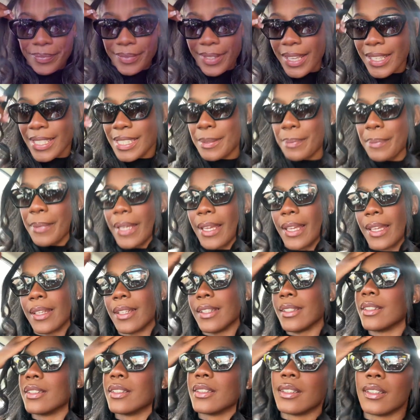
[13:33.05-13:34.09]
It's
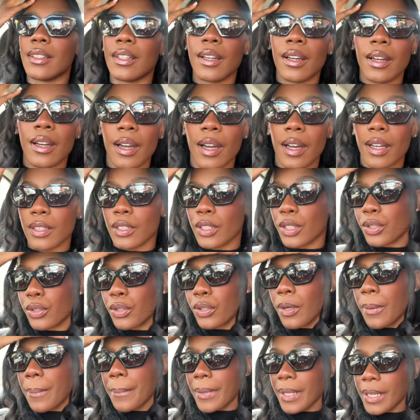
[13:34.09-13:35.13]
been a
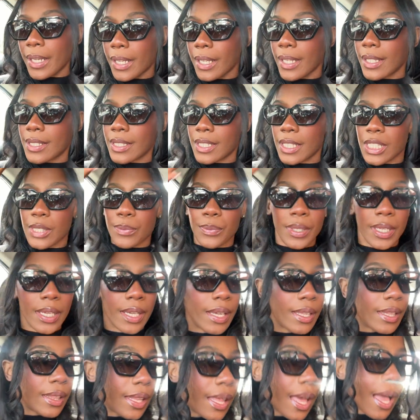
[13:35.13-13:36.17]
literal minute since
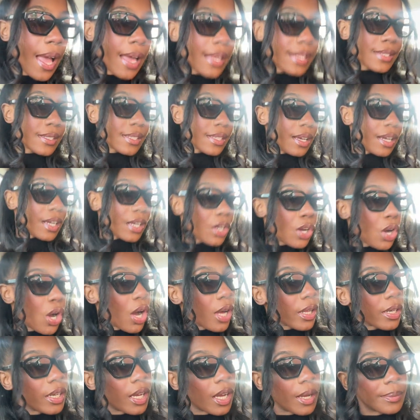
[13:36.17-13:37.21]
we last
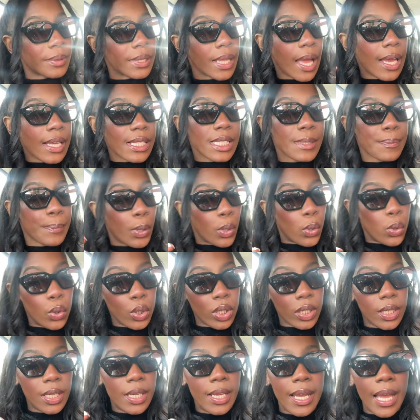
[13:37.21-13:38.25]
caught up, last
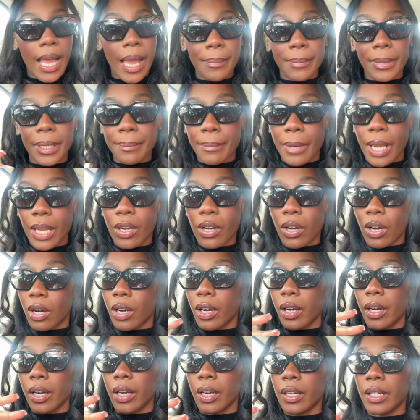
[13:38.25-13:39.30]
spoke. I'm in my
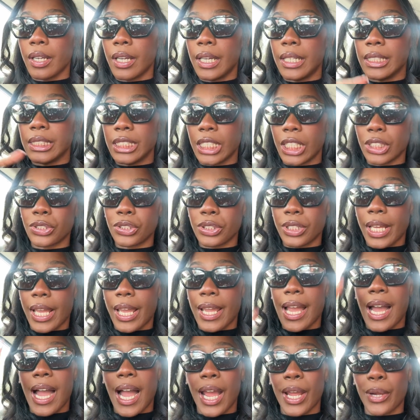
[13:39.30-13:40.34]
car.
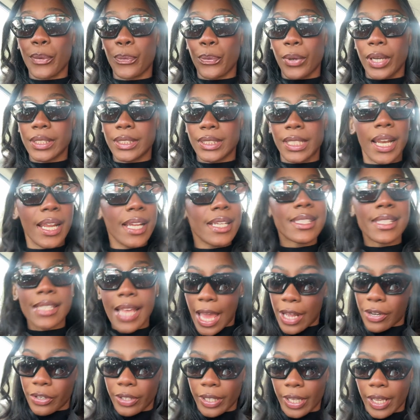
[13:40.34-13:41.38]
Yesterday, I went, today is
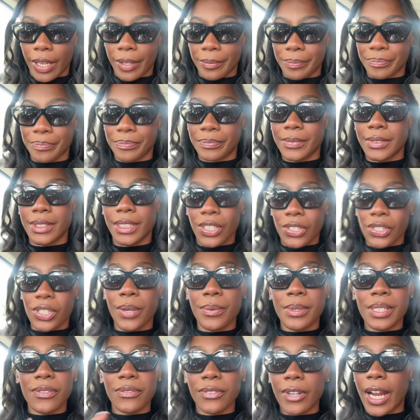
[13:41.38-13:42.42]
Saturday. Yesterday
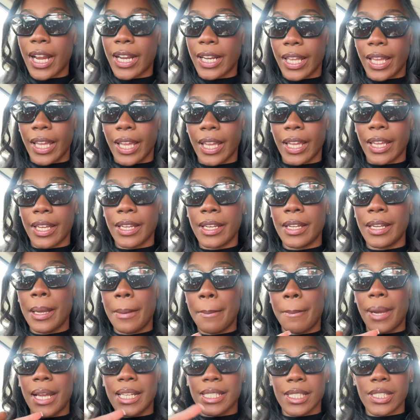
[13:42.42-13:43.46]
was Friday.
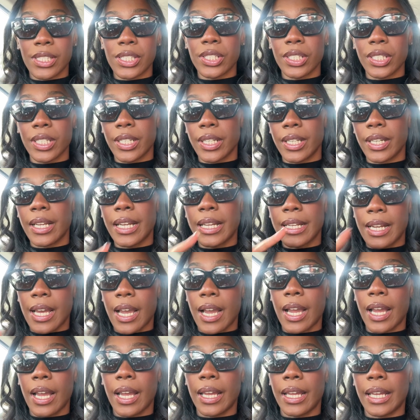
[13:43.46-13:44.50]
My sister and
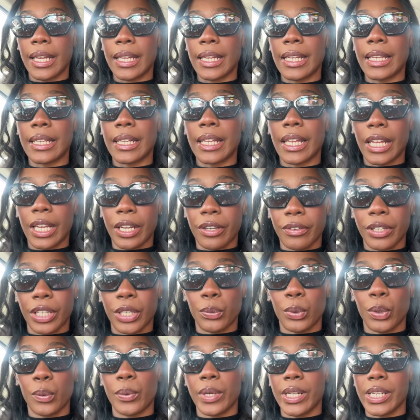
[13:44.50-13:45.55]
I and Aaron,
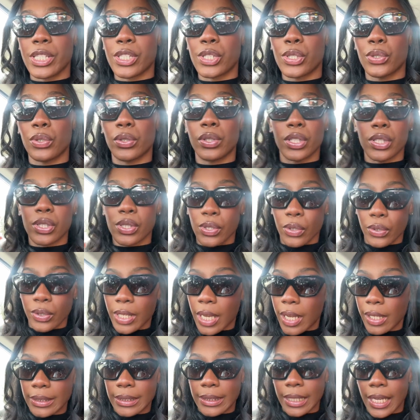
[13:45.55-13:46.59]
we went to the sold
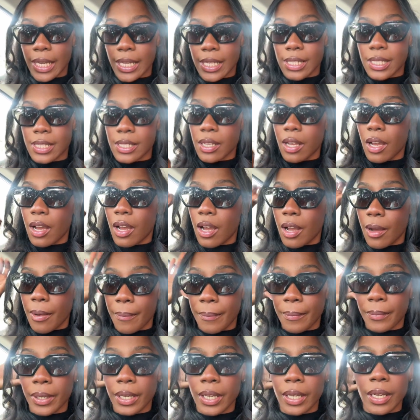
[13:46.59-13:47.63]
out dates
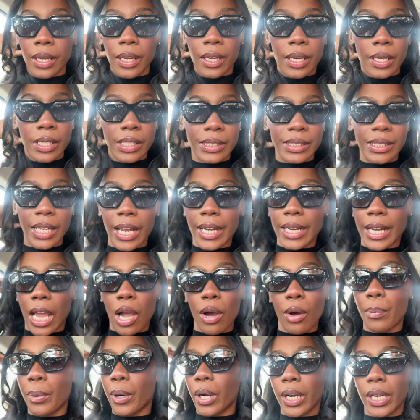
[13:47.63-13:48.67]
um, night
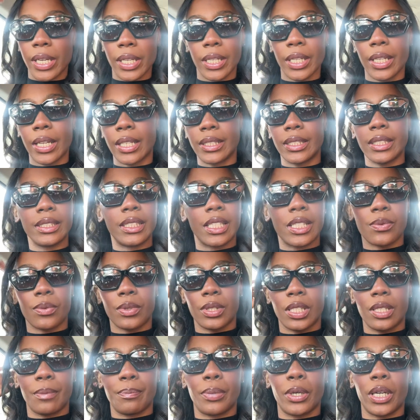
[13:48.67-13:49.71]
out party. I think that's what
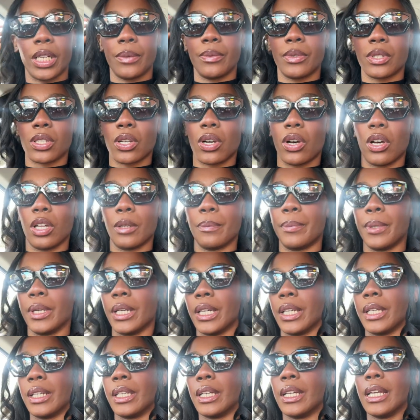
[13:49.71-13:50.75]
that party was called,
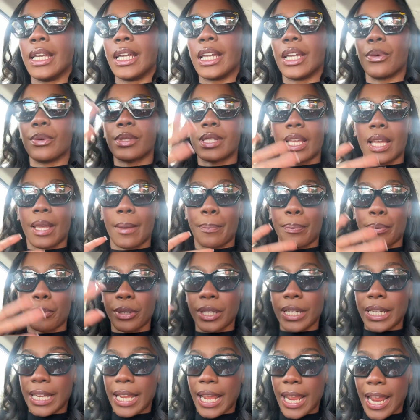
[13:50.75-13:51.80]
but it was like a
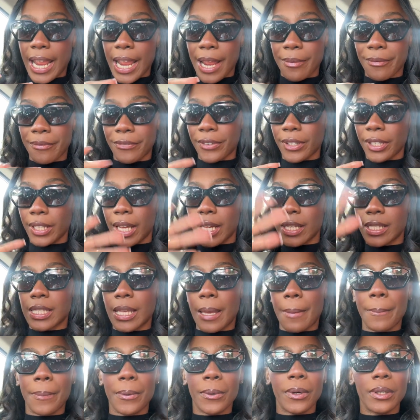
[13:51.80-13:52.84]
pregame for like
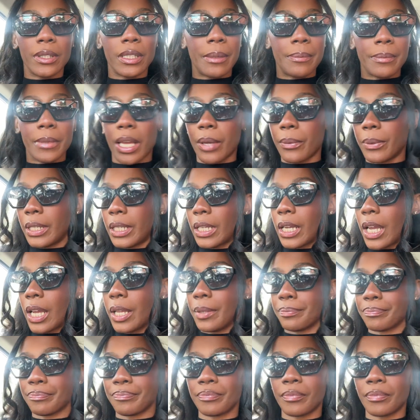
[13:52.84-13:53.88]
Temple alumni weekend.